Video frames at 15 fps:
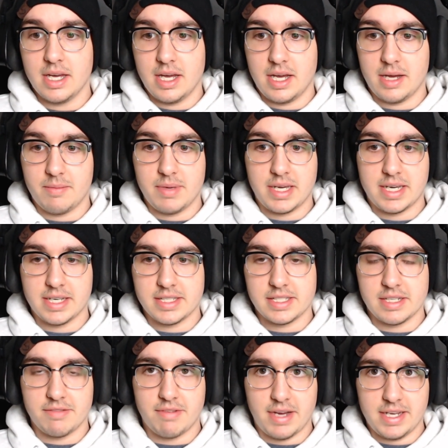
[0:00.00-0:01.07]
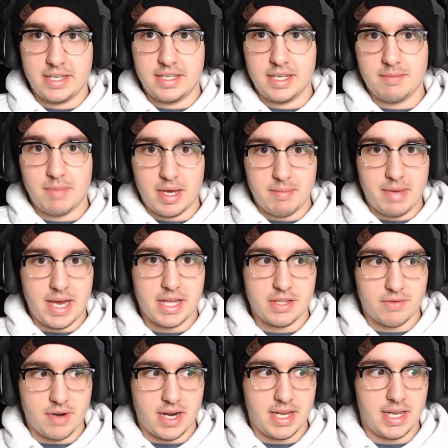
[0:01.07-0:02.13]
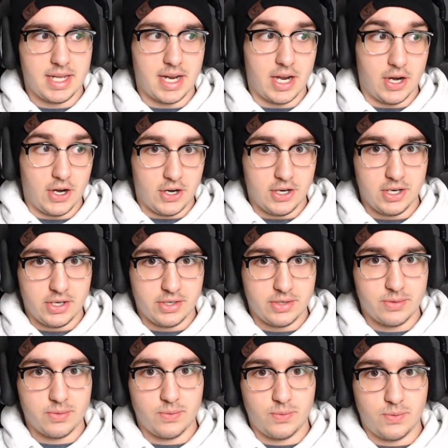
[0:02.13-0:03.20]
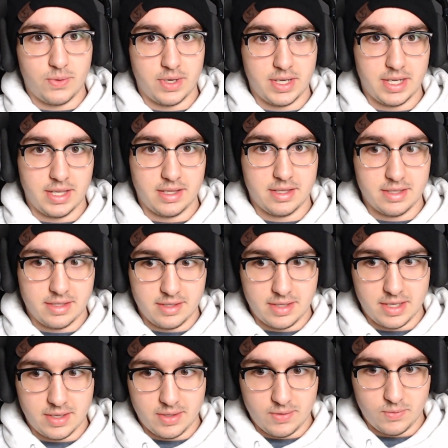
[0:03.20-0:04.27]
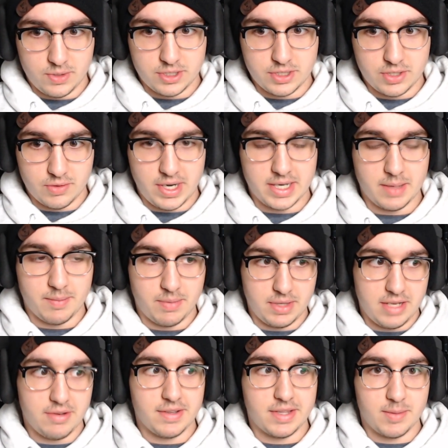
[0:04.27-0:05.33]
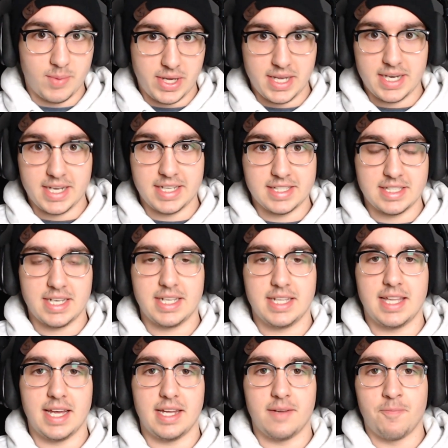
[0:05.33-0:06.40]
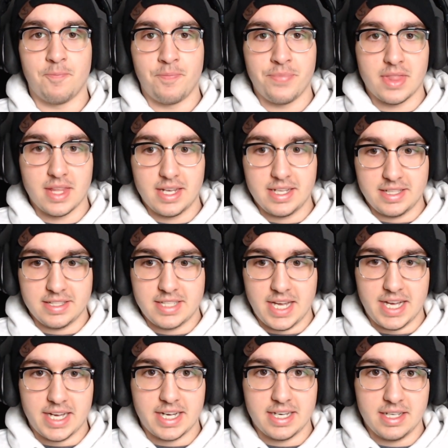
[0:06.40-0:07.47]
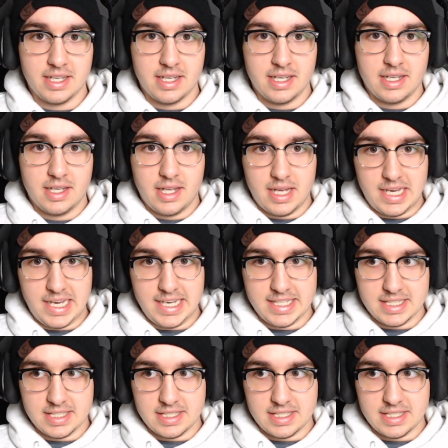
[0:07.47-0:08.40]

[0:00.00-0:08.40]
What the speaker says: Because if I did my math right and I heard what was correct, I believe at the beginning he said that the tech has